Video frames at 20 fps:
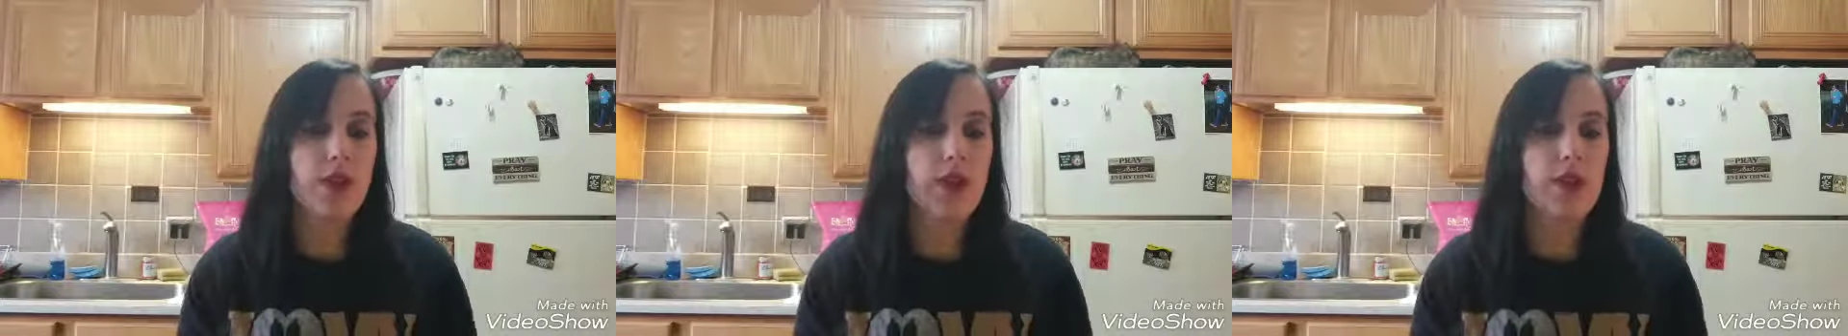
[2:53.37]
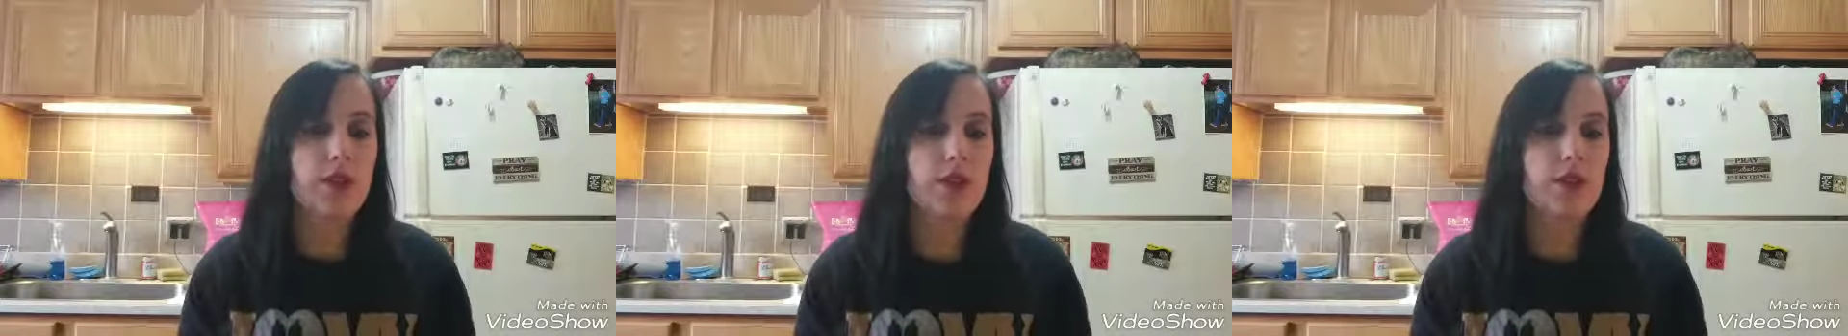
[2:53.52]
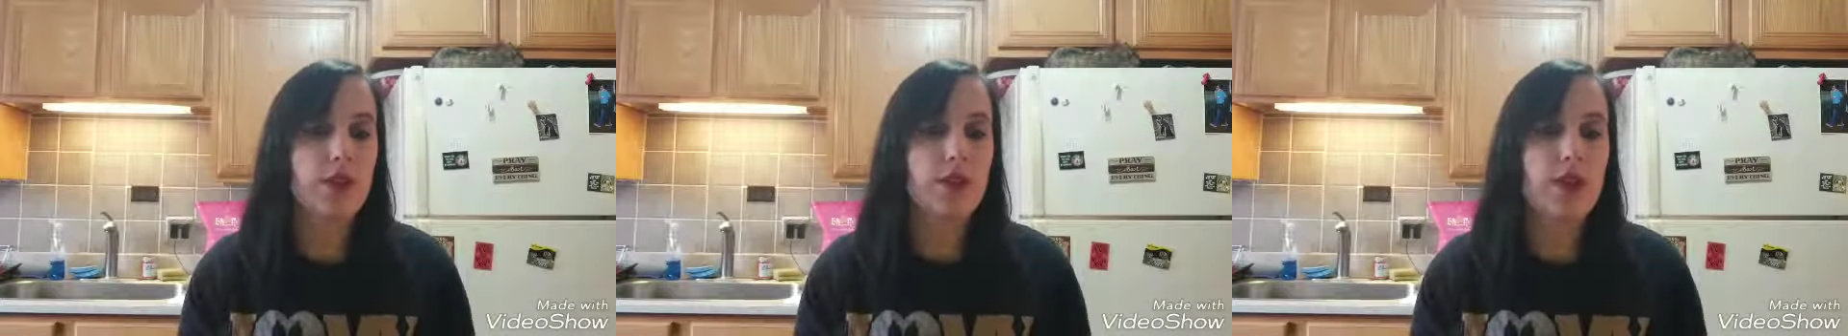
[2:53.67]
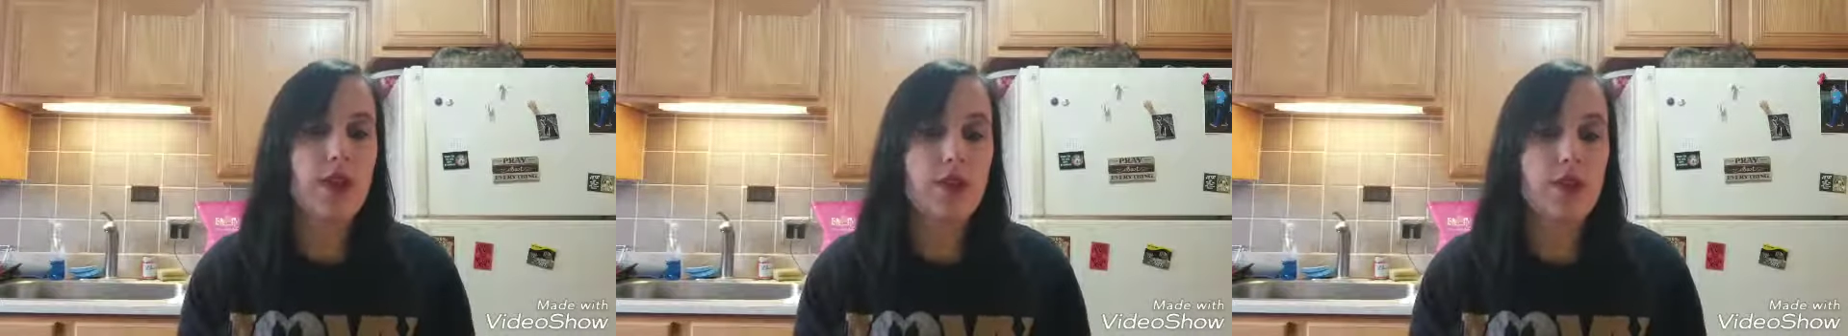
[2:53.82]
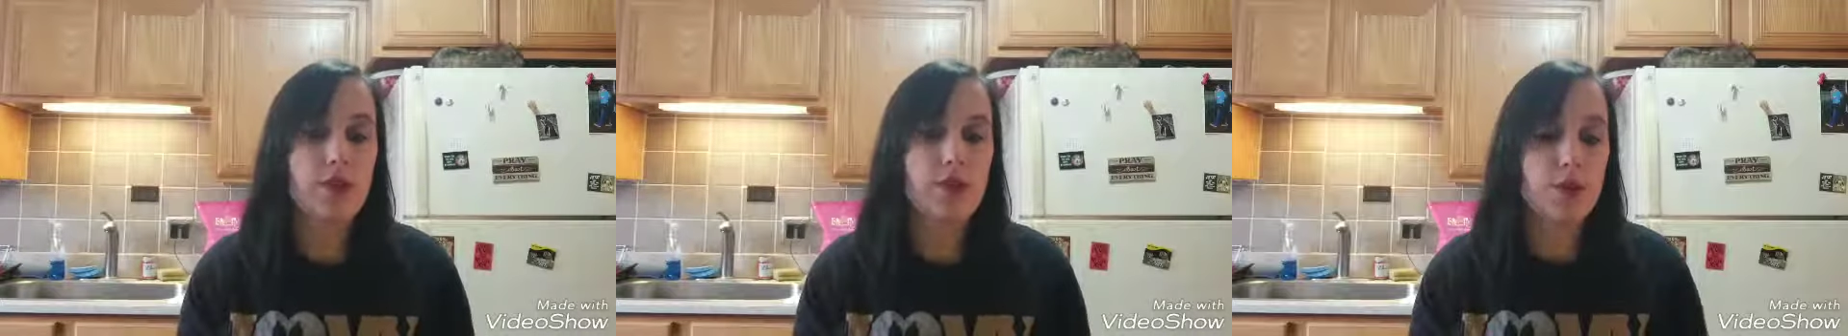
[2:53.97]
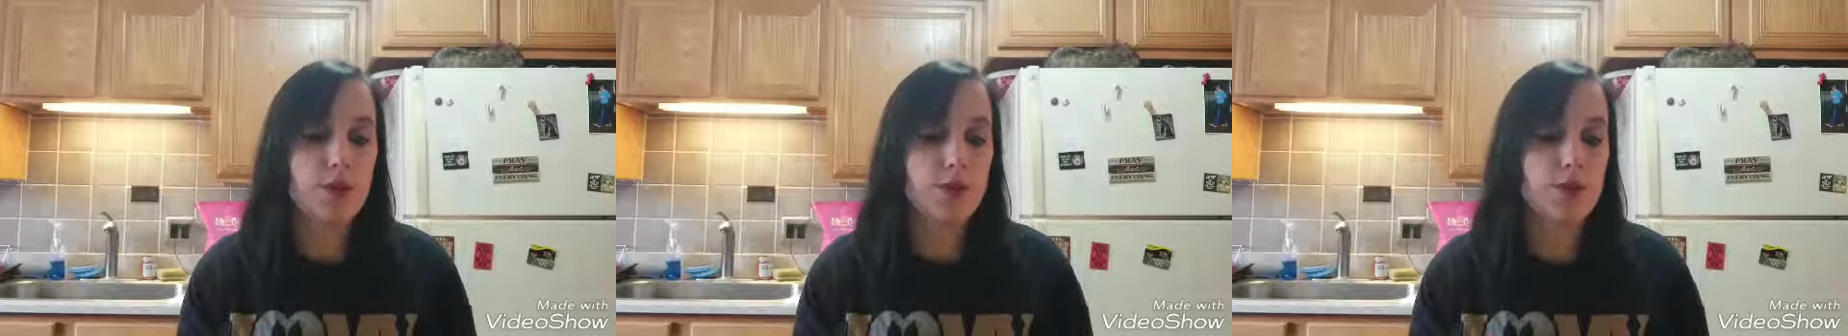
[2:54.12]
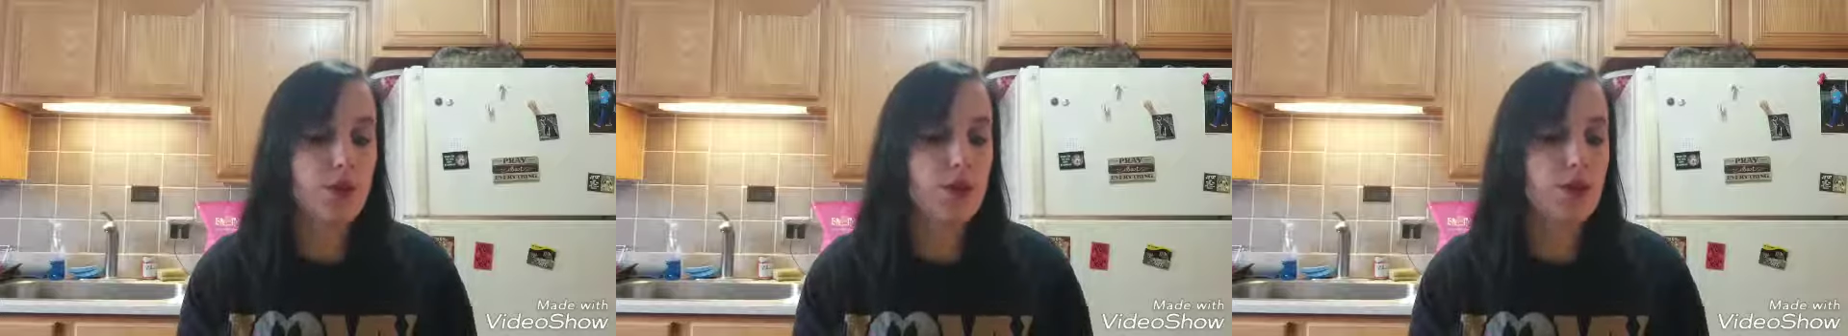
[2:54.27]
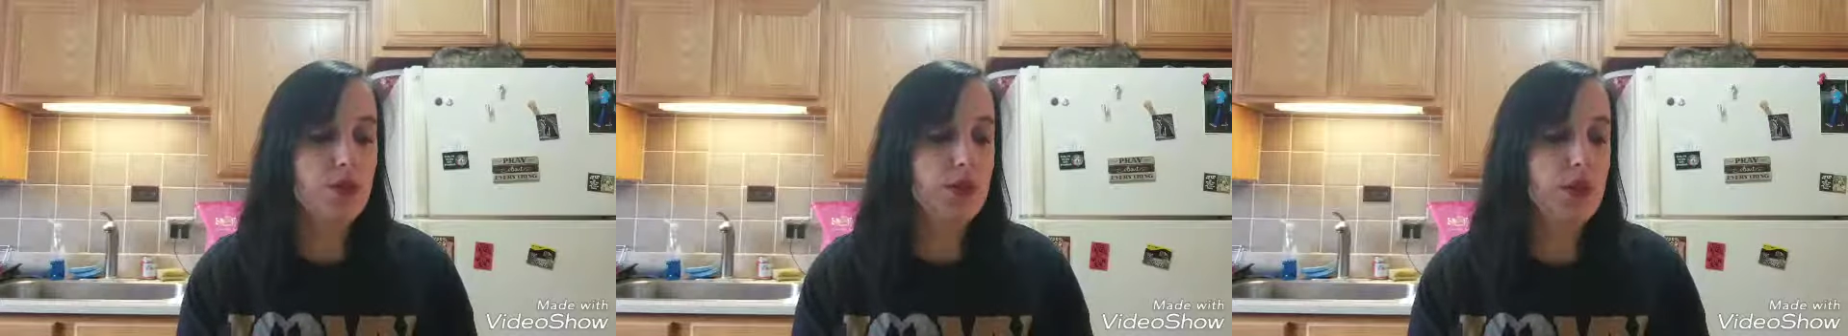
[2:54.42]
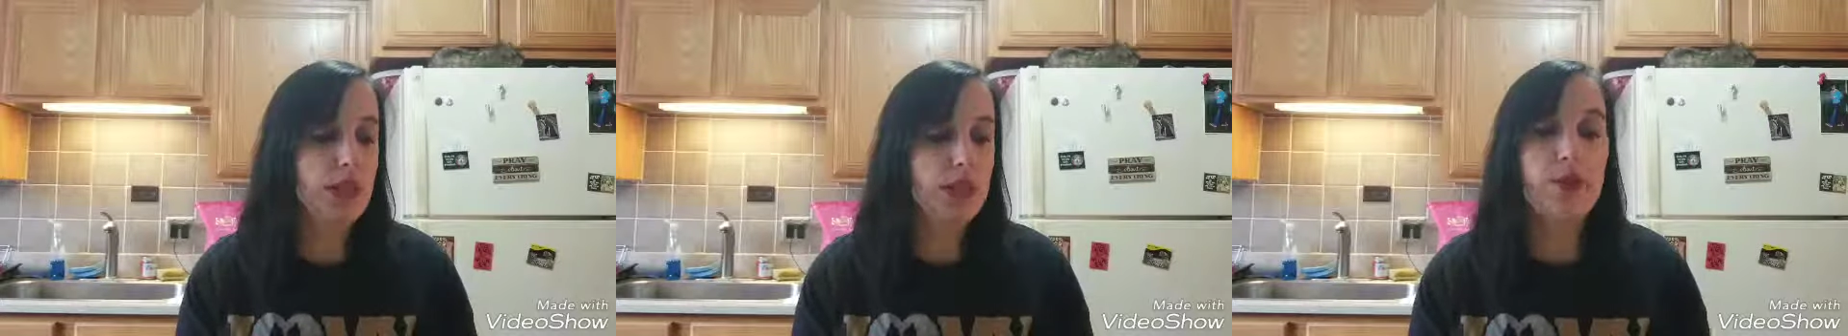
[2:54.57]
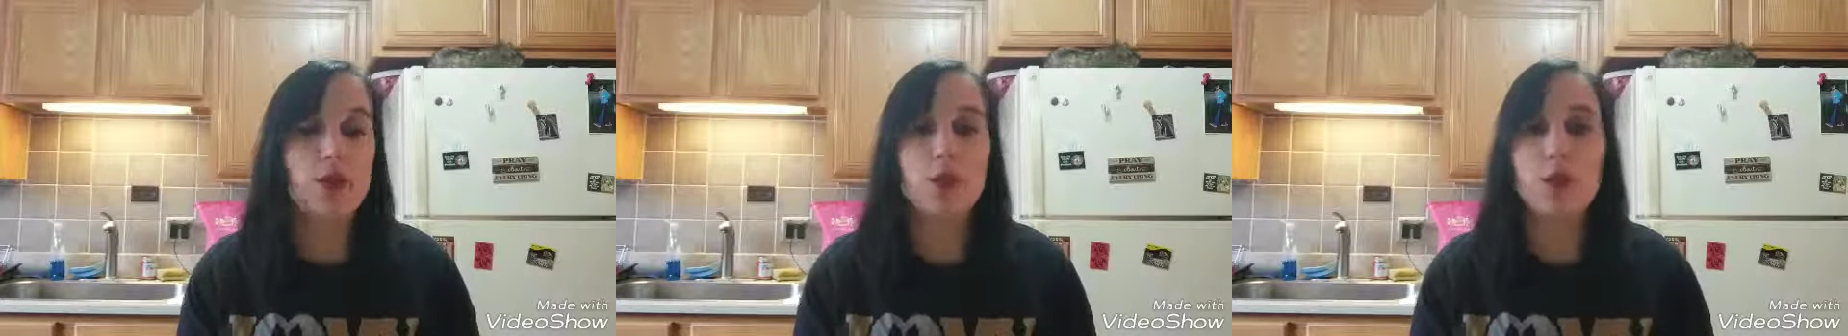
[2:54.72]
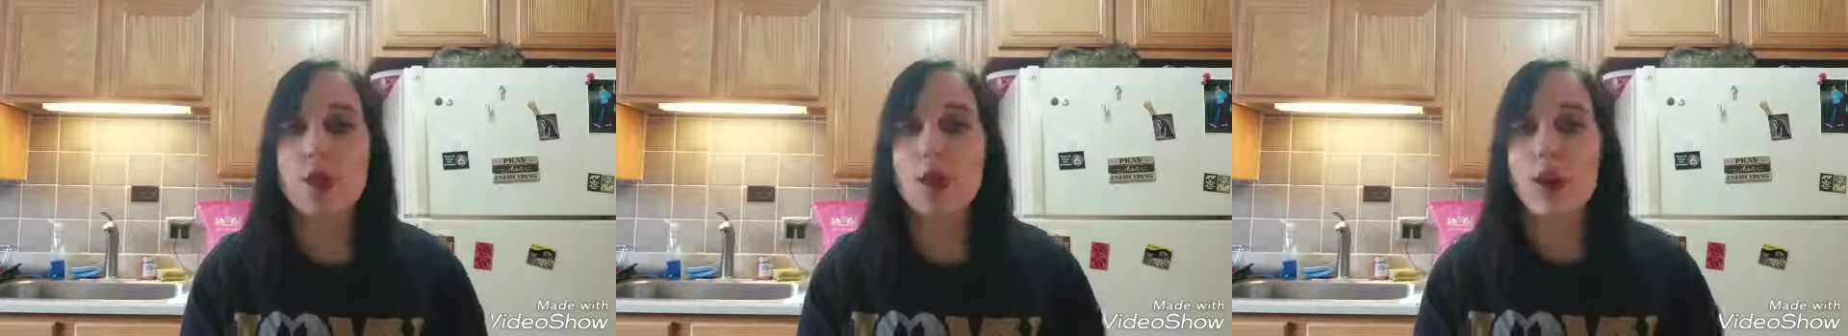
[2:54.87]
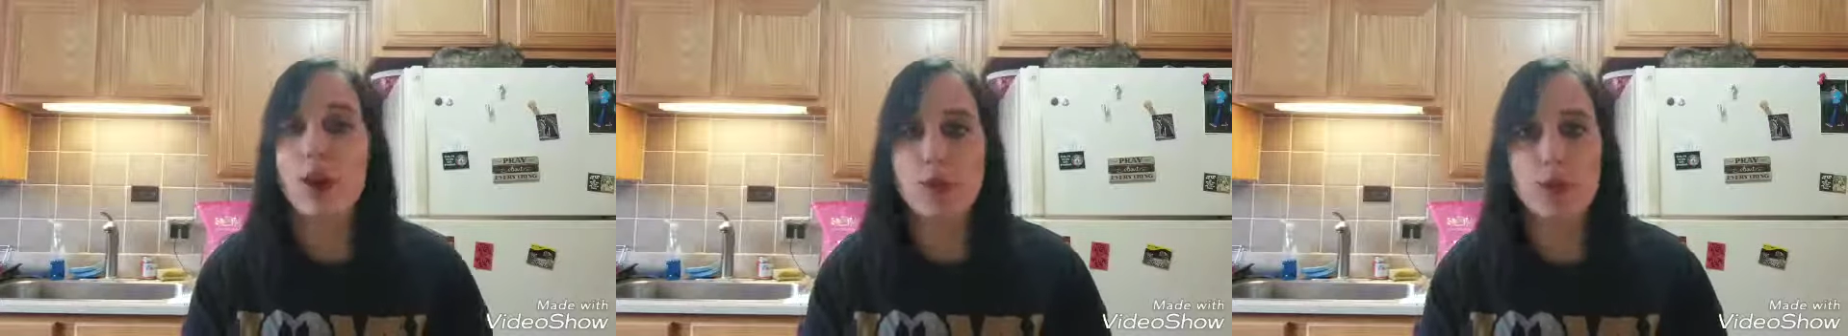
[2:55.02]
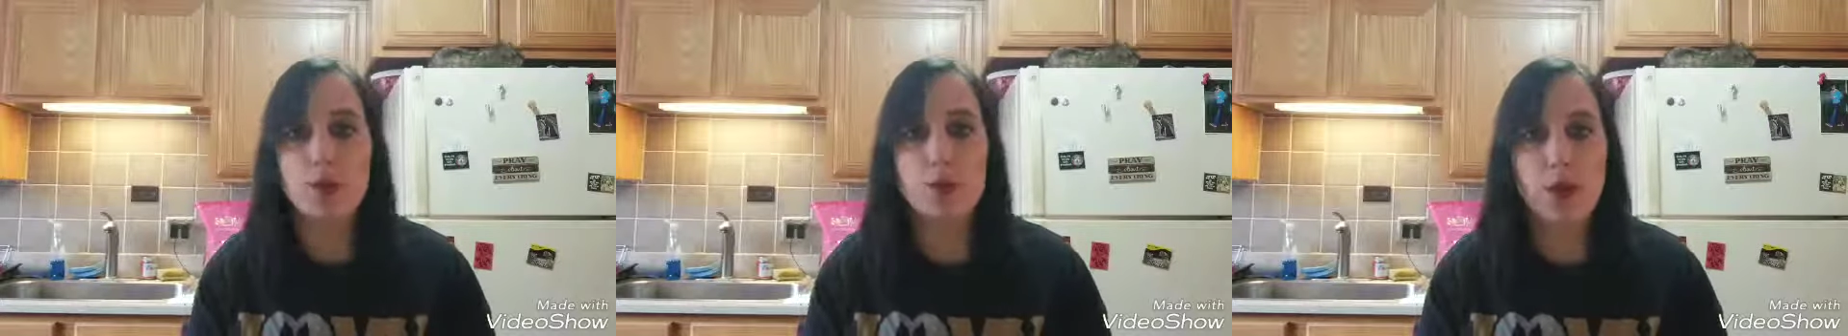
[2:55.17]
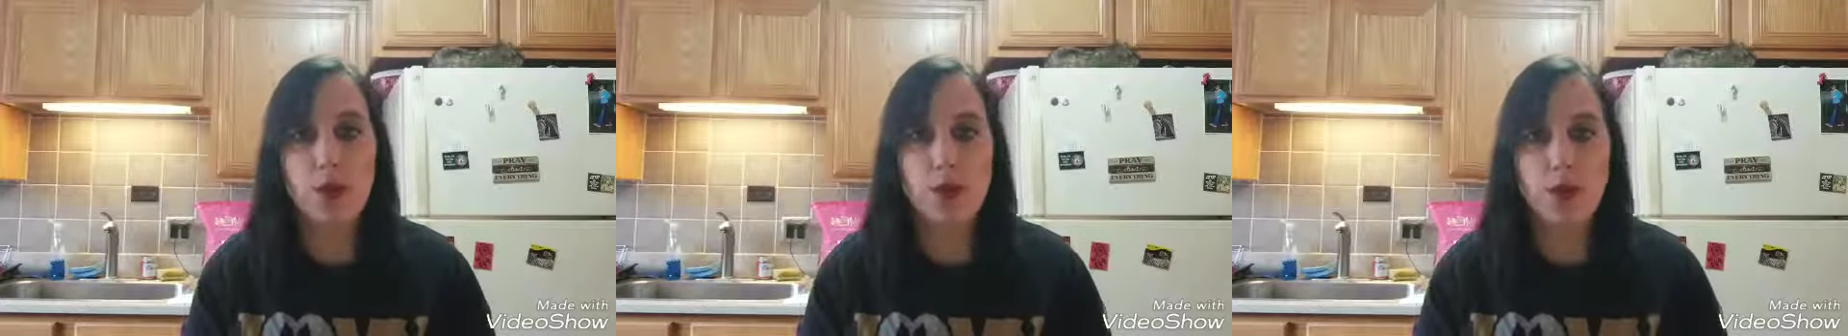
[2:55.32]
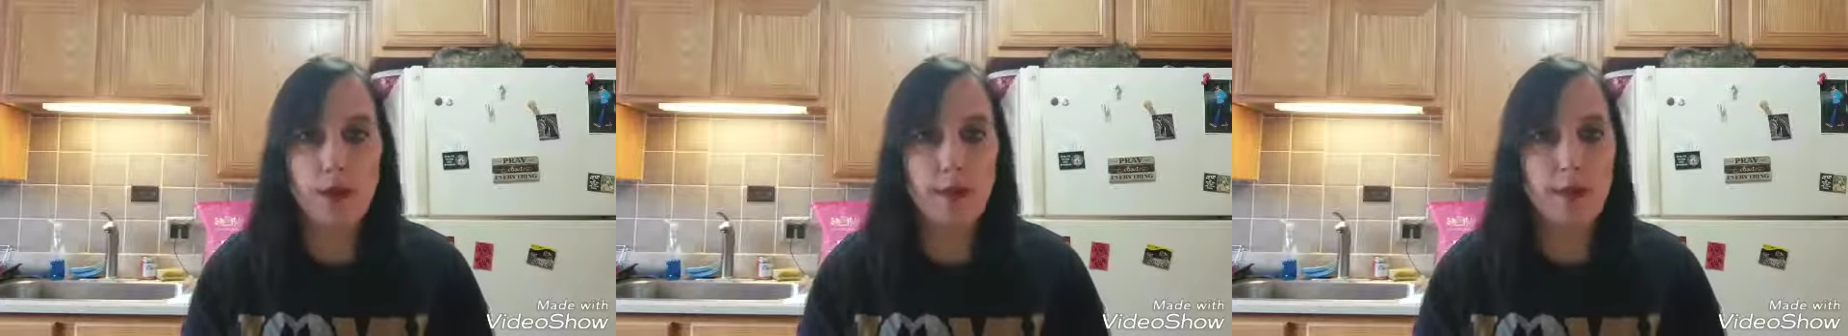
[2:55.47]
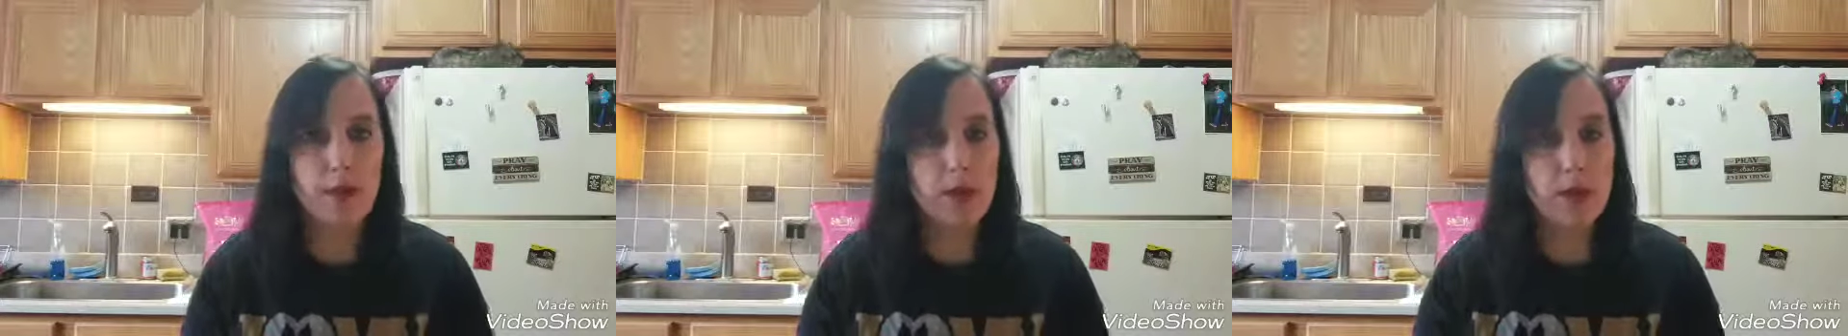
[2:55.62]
I've gone through the Susan Garrett Recallers program.